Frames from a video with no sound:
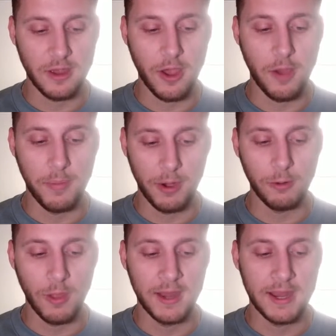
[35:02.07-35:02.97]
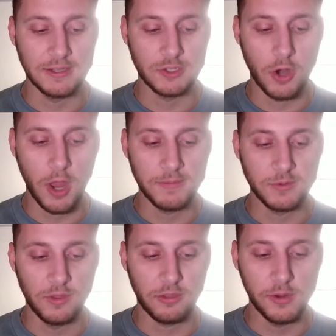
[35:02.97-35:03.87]
apparel line has dropped
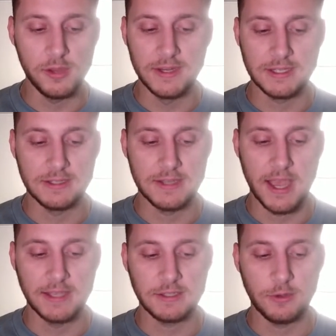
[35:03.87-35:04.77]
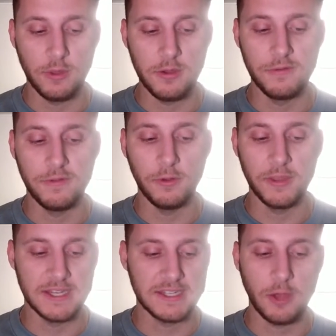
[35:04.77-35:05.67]
with 3 unique designs, so whether you feel the
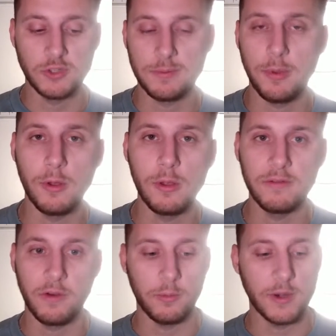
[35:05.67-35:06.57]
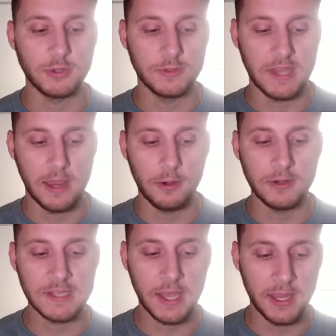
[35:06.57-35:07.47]
nostalgic pull of our retro skater
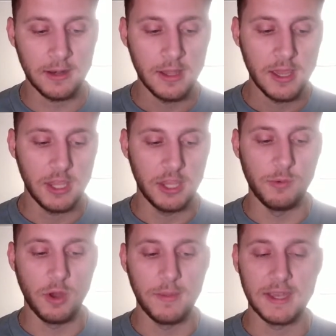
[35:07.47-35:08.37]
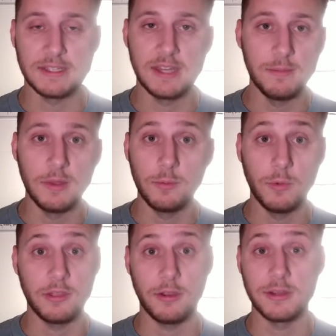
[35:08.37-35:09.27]
design, you want to make a statement
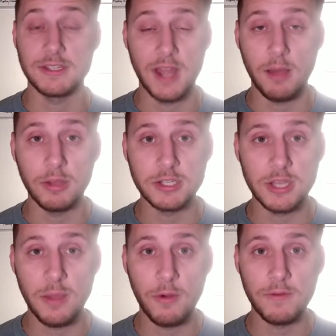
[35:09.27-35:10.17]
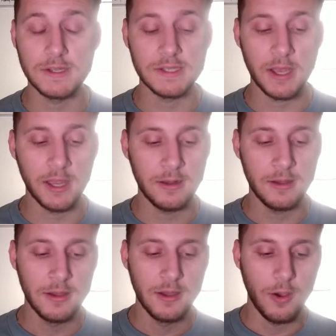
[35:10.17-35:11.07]
with our established Game Over design,
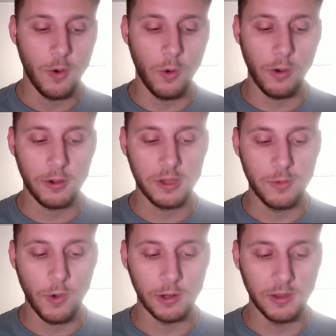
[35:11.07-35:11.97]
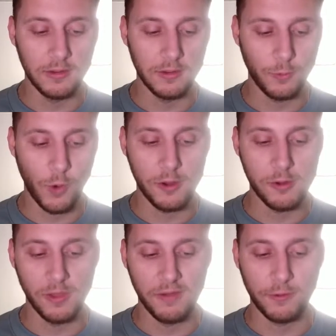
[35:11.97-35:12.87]
or you want to wear
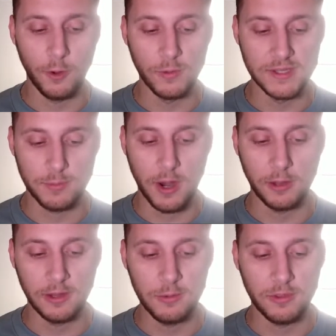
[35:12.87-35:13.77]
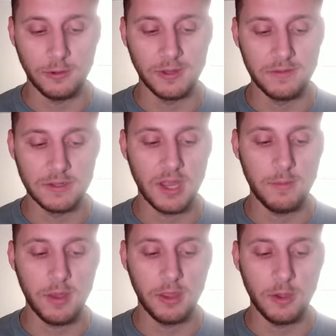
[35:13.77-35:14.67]
your love for goalies proudly with our Live and Die
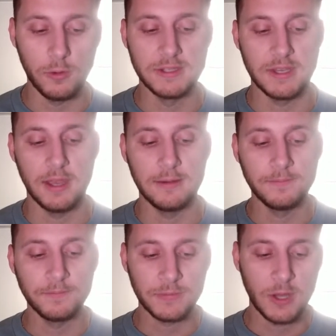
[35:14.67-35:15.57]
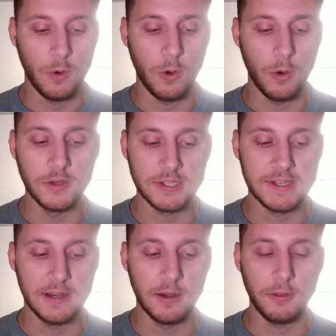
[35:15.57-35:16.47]
by the Goalie design, or if you just
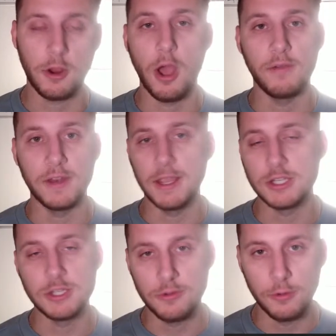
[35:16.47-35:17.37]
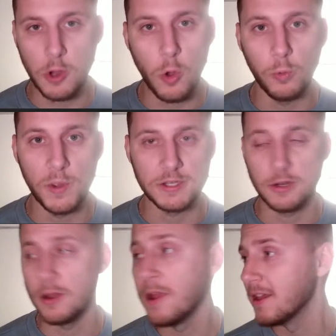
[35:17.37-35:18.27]
need another coffee to get you through the cold
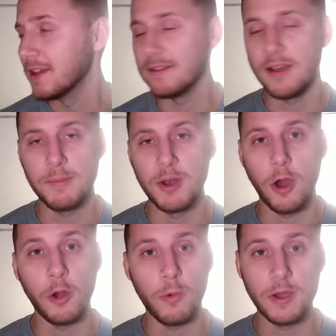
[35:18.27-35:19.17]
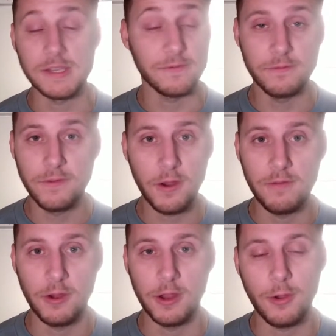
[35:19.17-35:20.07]
winter. I'm in Ottawa. It's very,
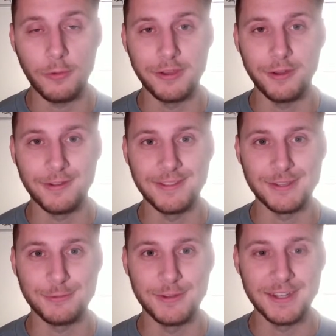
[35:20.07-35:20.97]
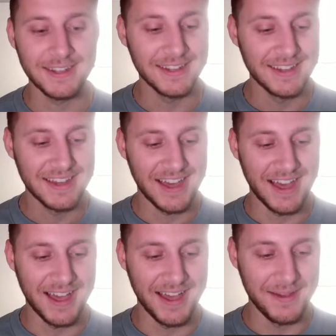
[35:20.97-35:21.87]
very cold here this week.
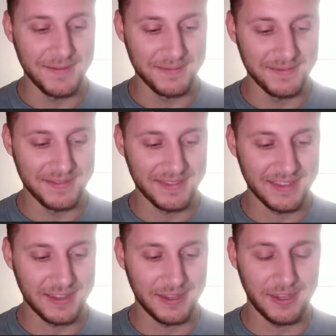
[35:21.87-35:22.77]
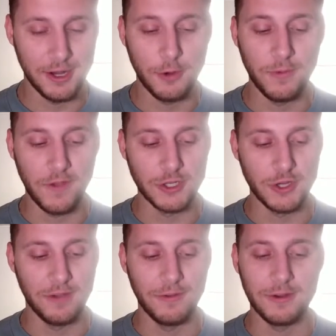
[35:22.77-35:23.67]
We've got
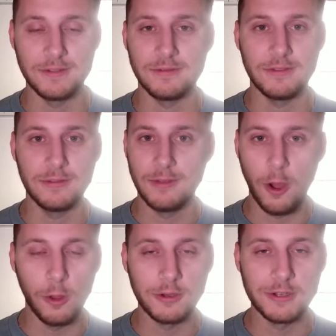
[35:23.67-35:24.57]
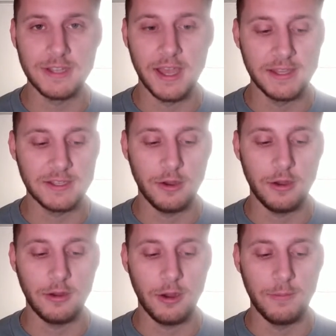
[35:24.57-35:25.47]
you covered. All our designs
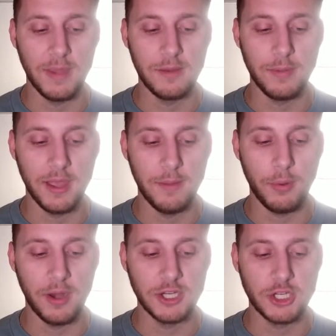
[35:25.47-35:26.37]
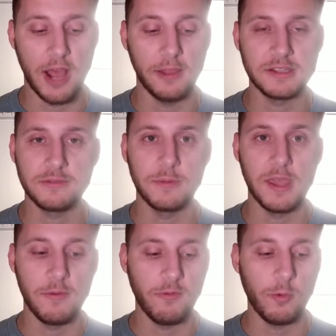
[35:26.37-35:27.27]
are made by Brady Chalice from
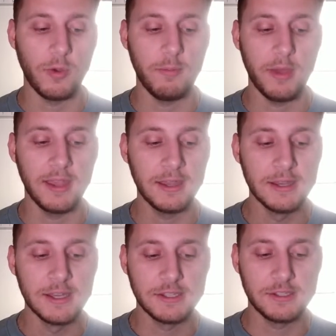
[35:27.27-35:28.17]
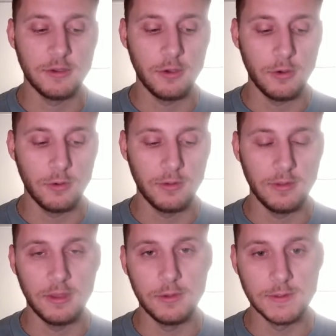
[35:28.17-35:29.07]
Game Over Winnipeg. So
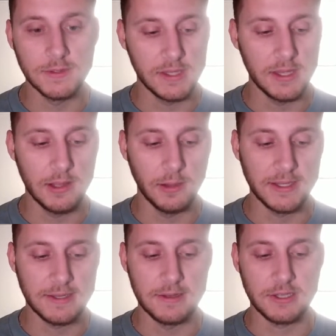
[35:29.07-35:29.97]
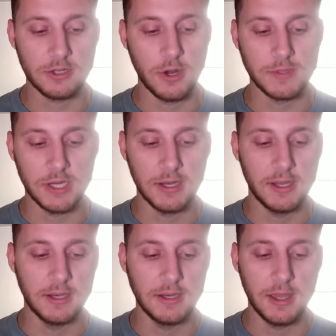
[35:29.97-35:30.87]
use the links in the description
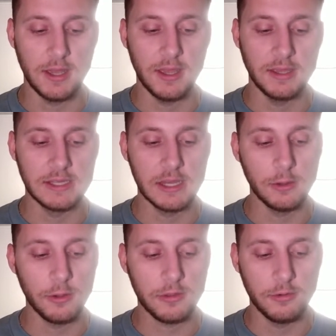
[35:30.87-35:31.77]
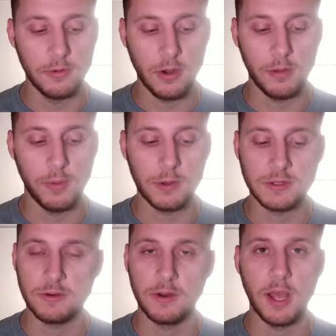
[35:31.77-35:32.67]
and take a look through our apparel
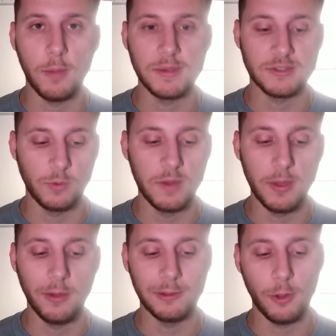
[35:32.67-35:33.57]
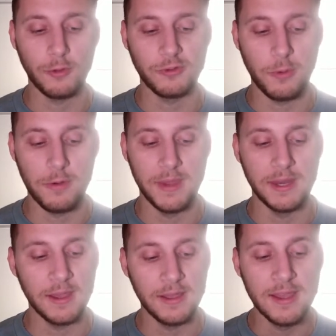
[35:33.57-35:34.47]
store and help us rebuild local sport
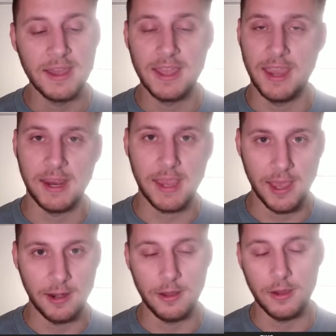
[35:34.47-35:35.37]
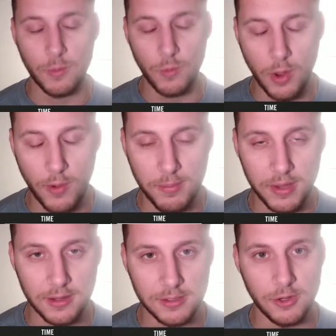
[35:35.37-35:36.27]
media in Canada while
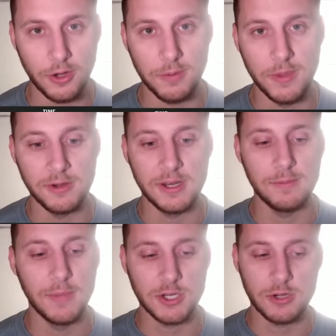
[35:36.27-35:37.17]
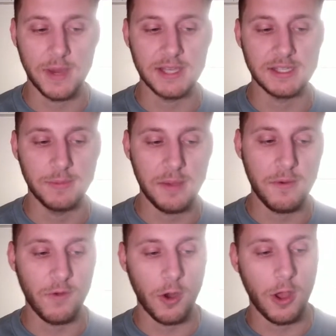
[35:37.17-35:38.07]
repping your community. Make sure to buy some Game
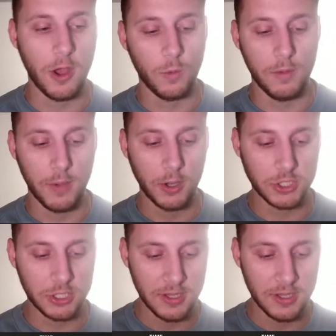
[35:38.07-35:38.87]
Over Ottawa merch.